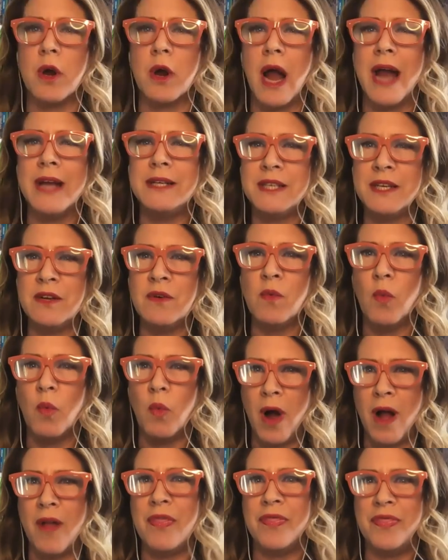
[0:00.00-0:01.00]
I didn't
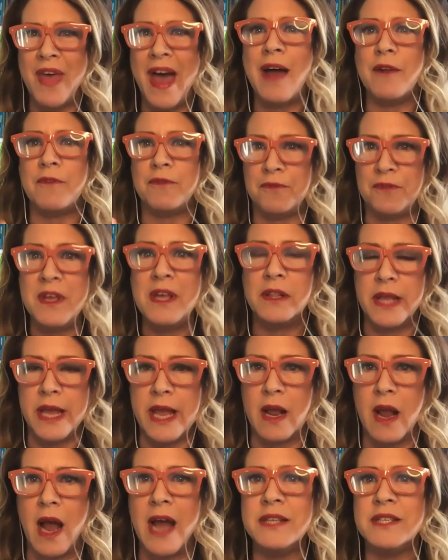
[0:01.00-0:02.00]
want that
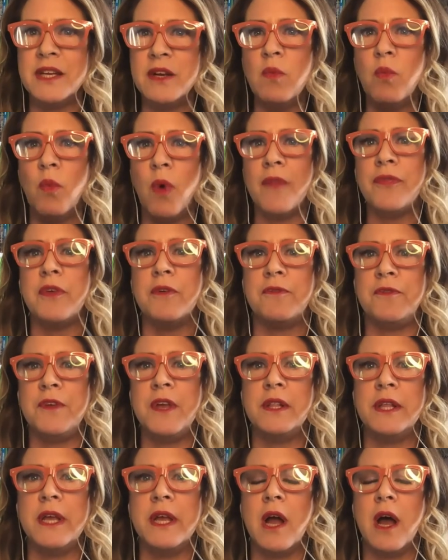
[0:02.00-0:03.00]
feeling. I didn't want the
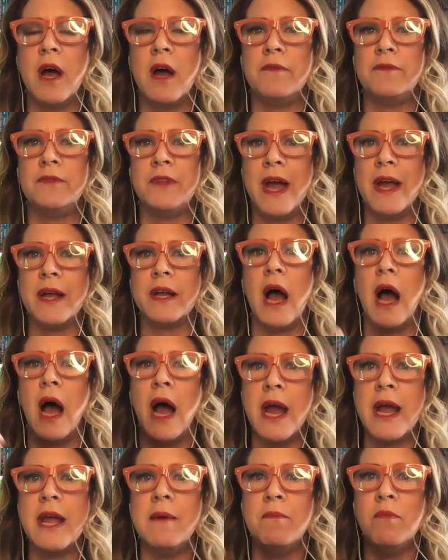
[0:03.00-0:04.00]
feeling mm. of like,
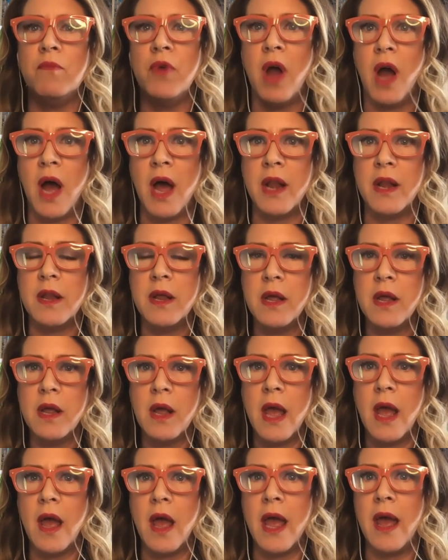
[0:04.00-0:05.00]
I am not
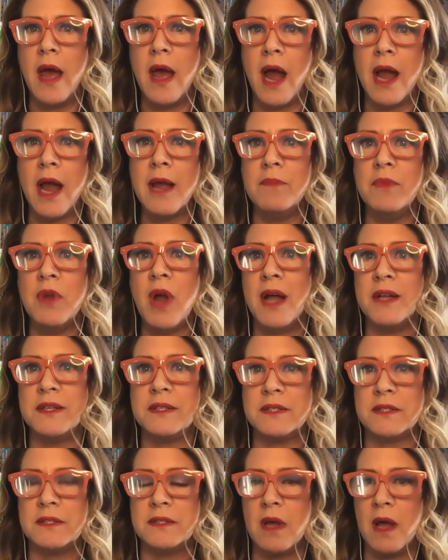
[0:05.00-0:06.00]
eh, I am not
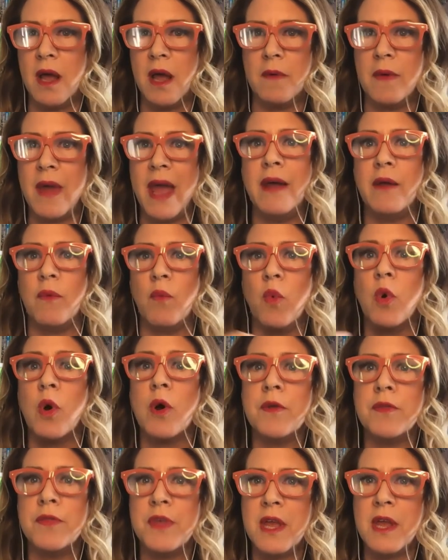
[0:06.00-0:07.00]
uh,
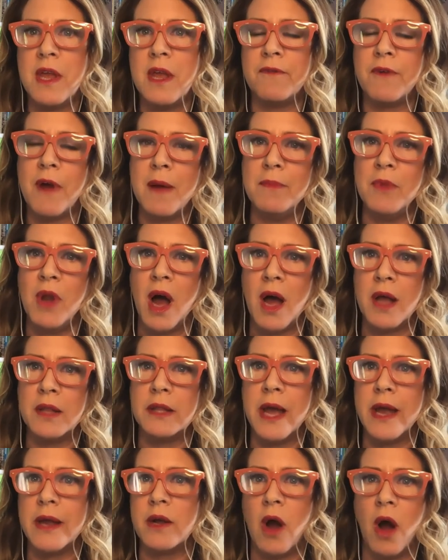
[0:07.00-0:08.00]
worthy if I'm not
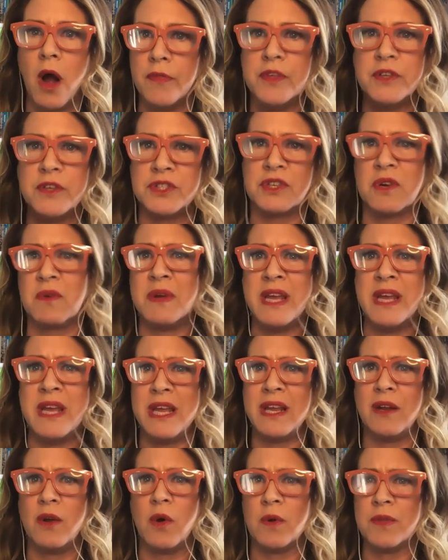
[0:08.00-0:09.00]
like on the
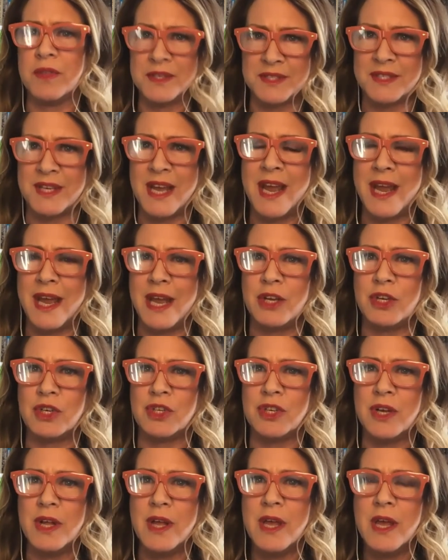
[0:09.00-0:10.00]
screen or the
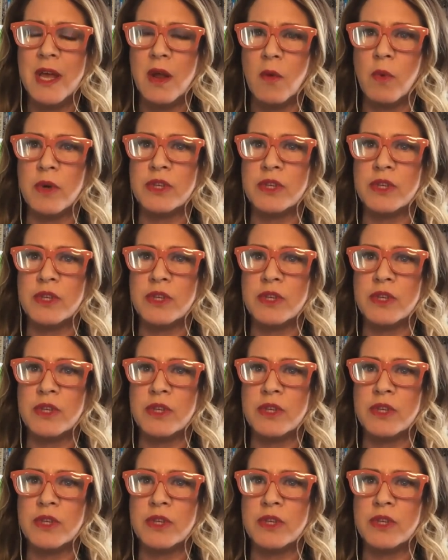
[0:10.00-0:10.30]
stage, right.